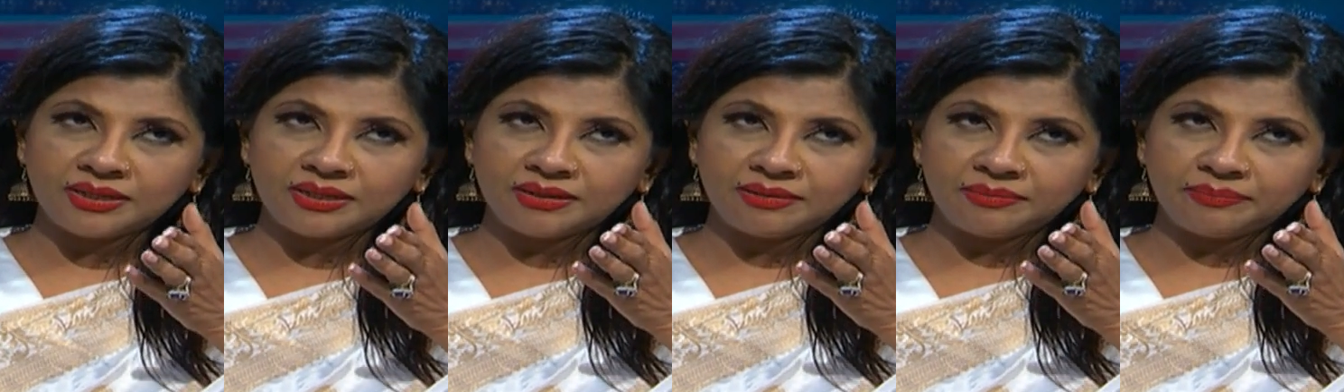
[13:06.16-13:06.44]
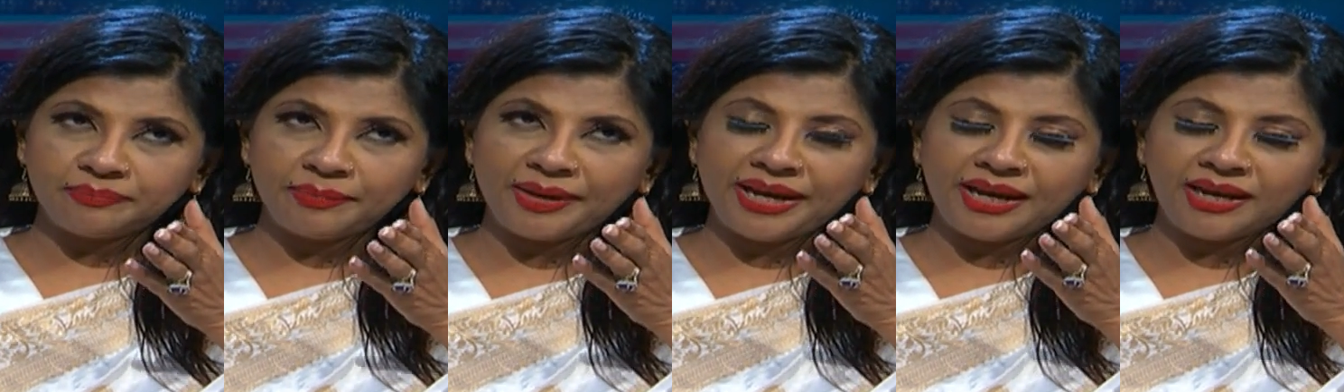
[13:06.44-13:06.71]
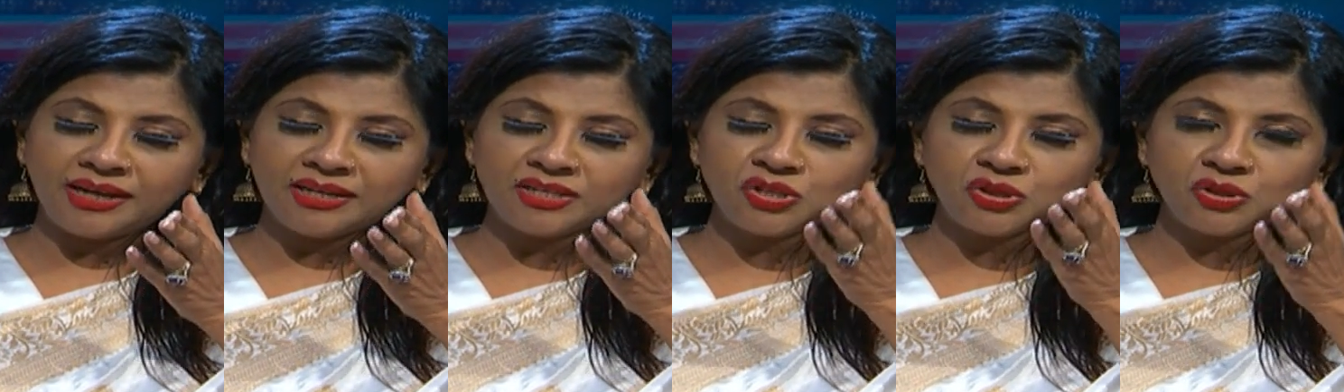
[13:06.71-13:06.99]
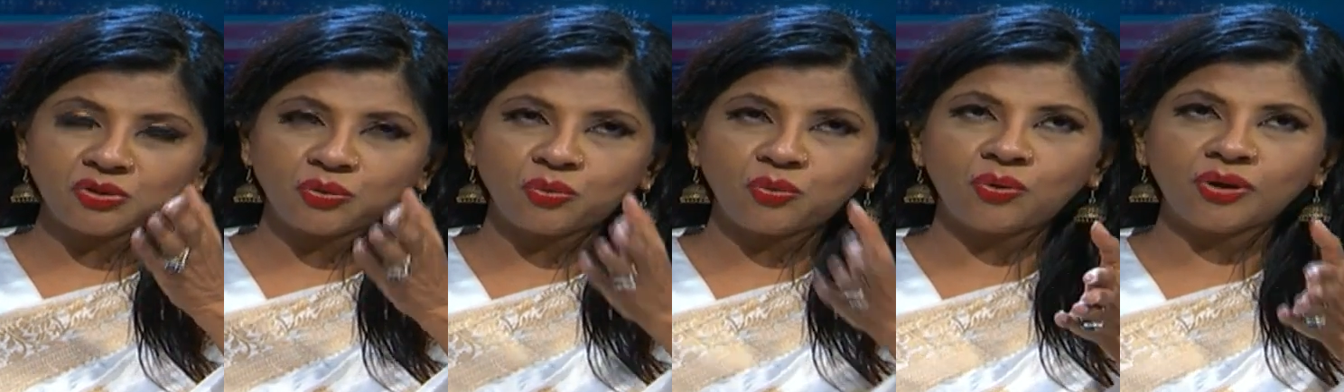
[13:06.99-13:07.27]
main
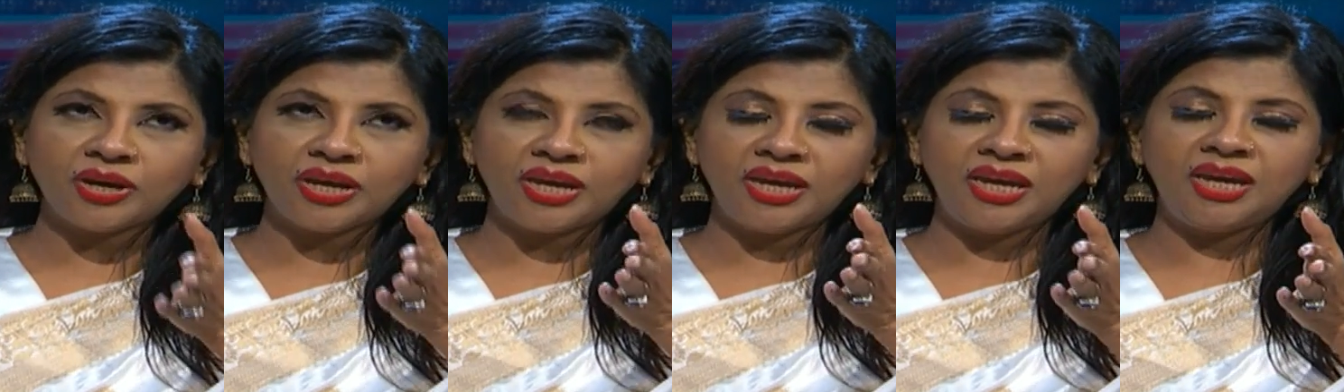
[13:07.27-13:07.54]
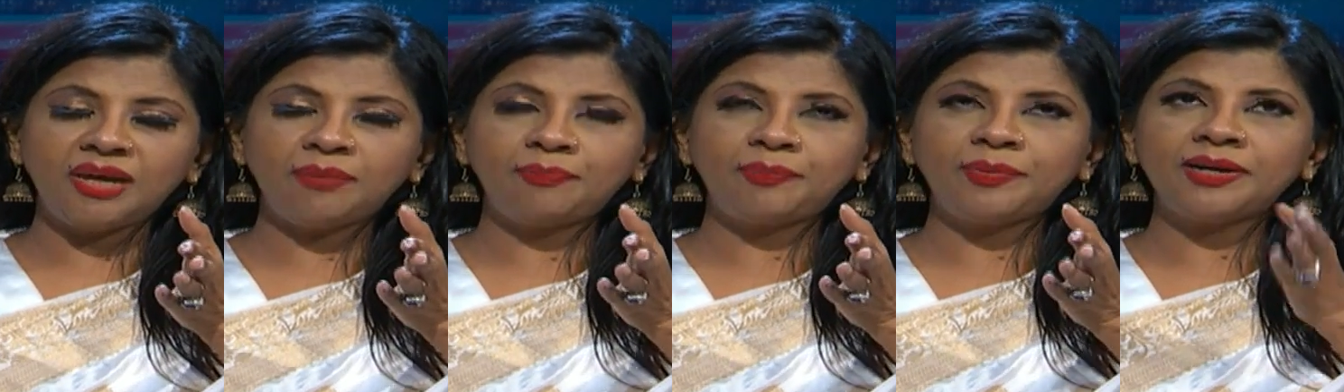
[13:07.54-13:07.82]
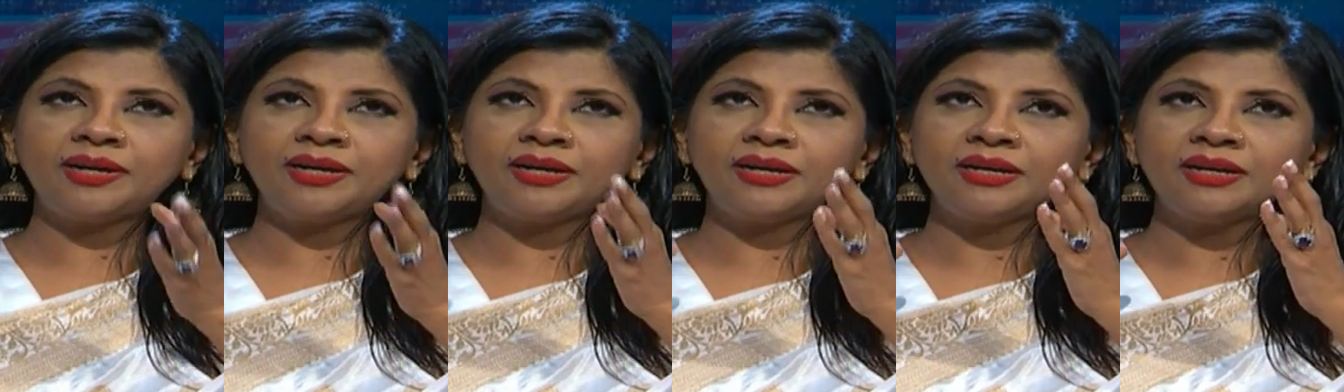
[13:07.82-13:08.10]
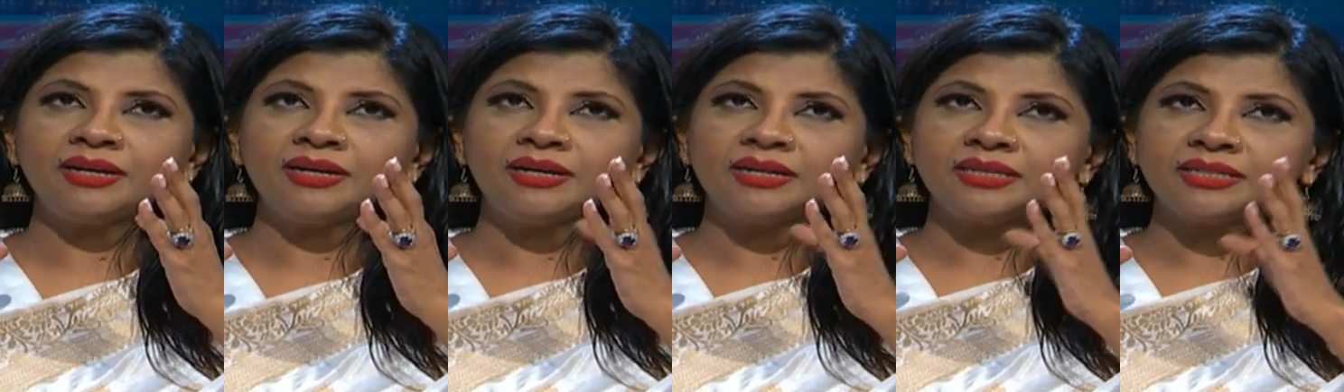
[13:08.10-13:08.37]
storekeeper,
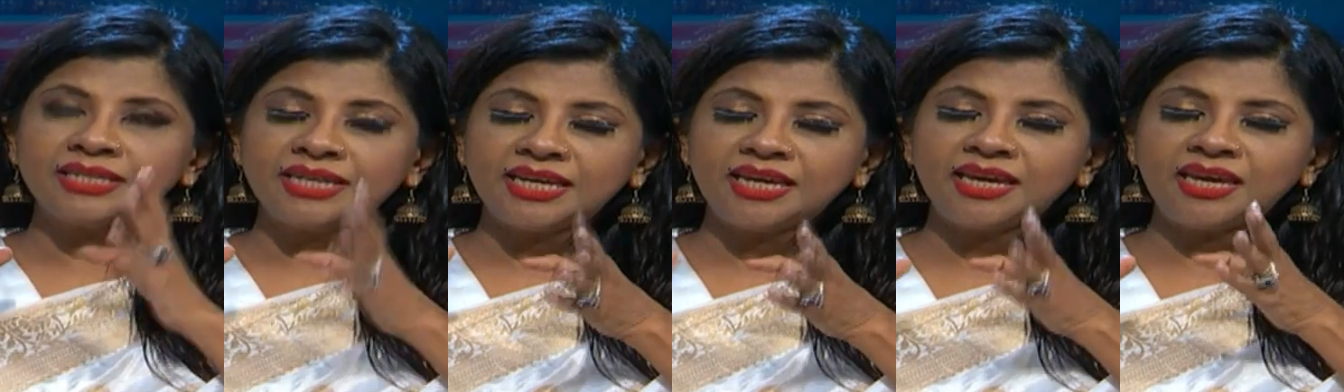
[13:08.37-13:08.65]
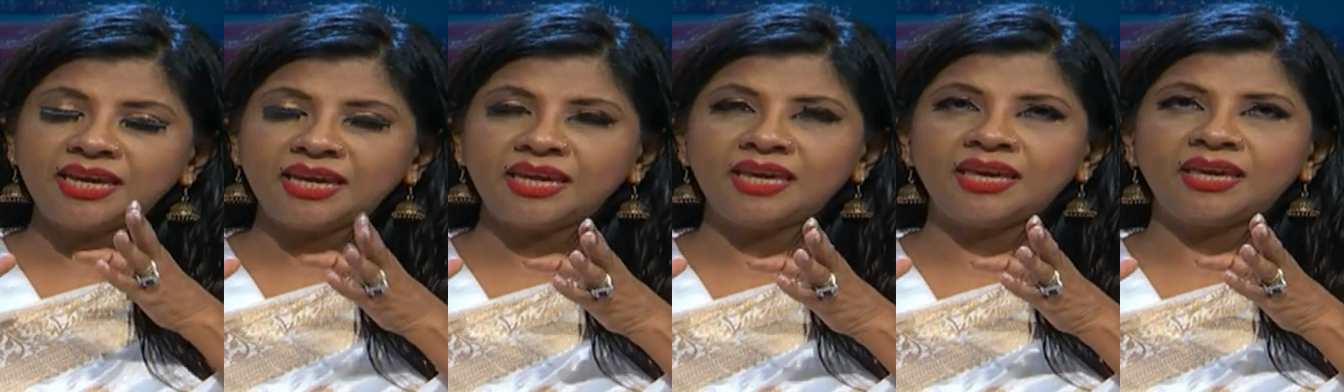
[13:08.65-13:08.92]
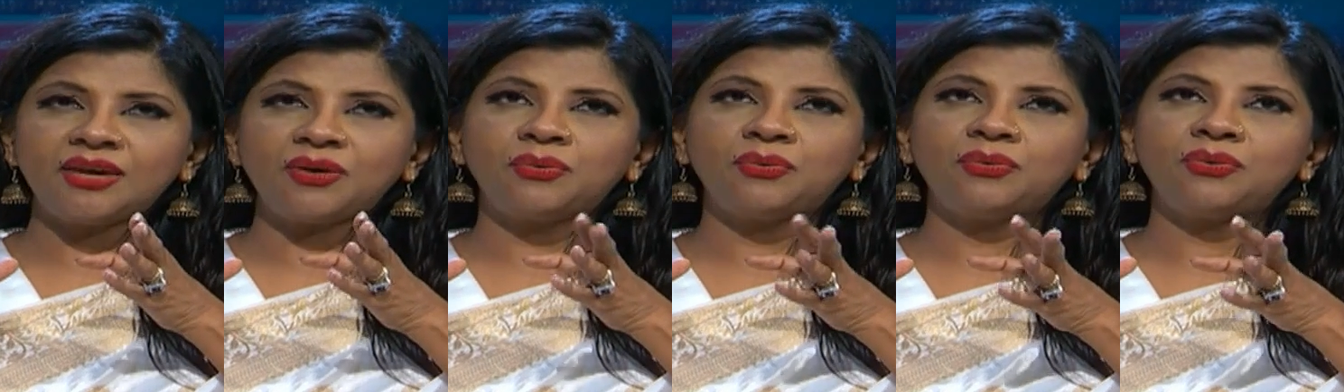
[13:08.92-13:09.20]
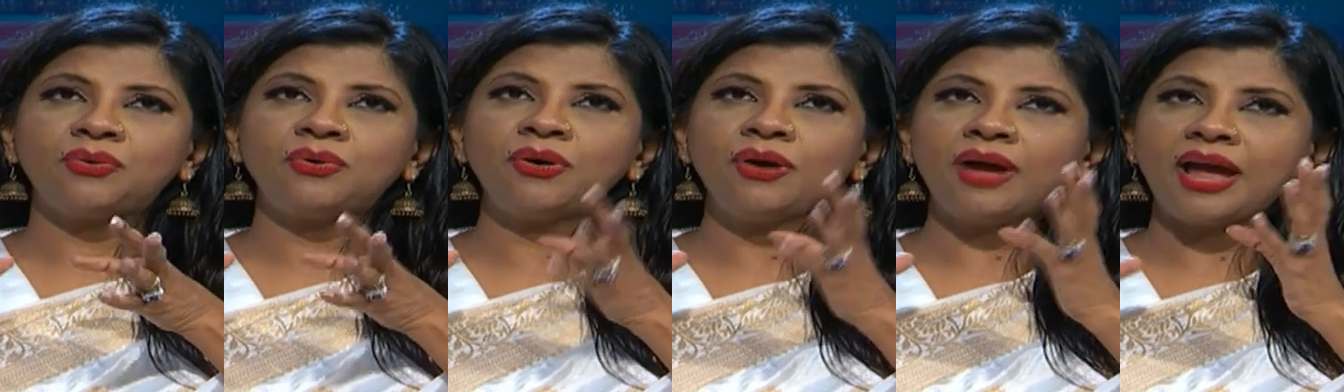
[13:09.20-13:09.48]

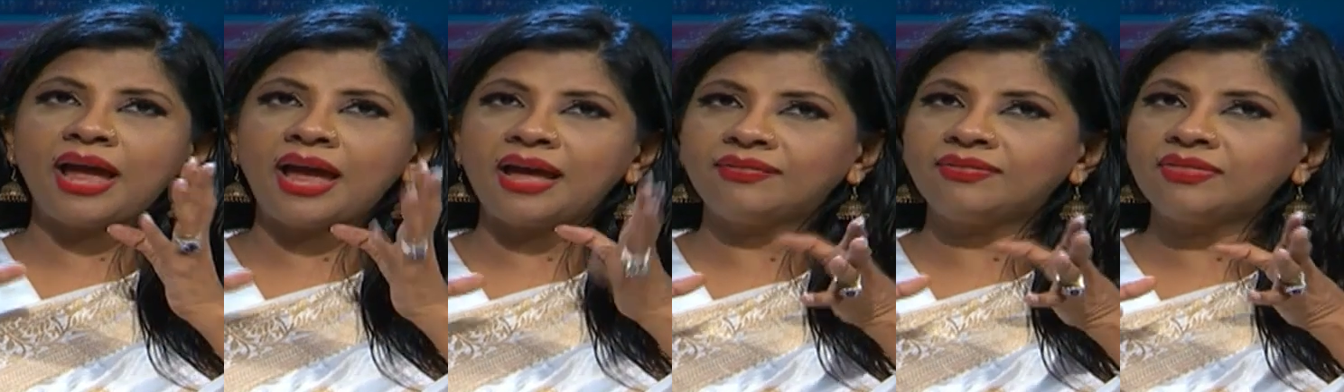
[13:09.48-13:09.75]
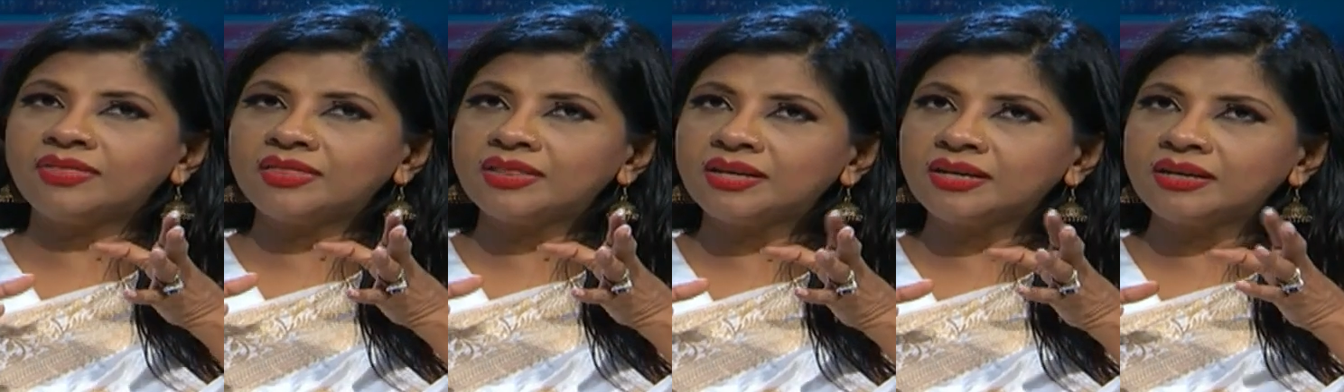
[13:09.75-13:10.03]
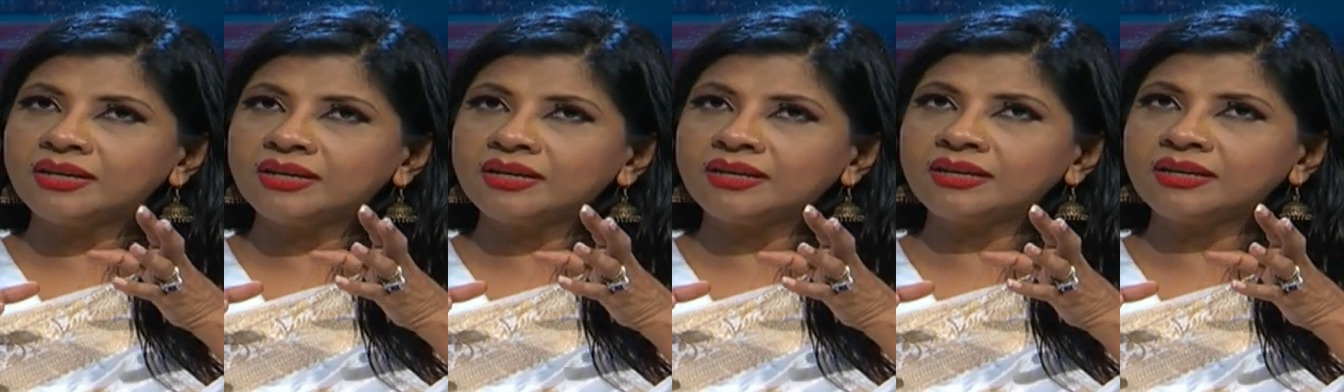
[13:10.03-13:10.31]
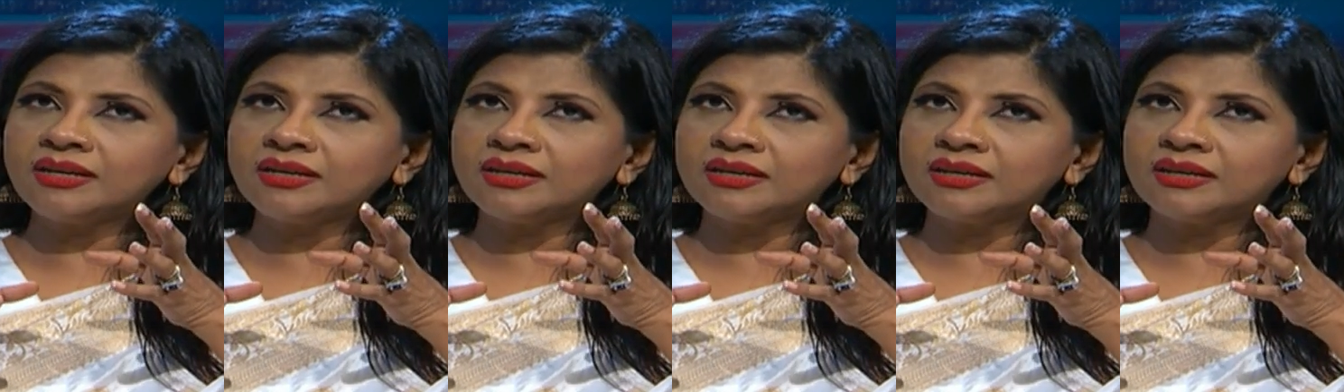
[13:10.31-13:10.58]
CEO, and
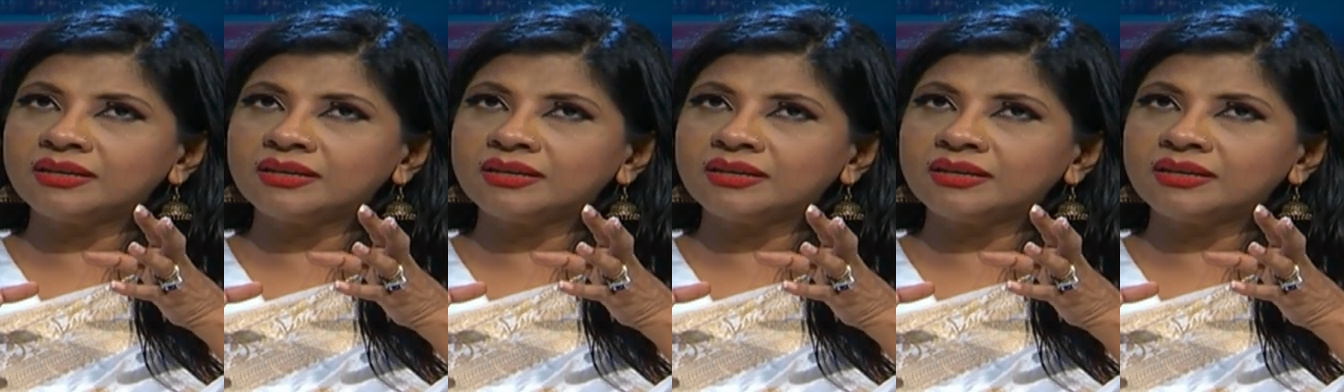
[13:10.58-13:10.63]
the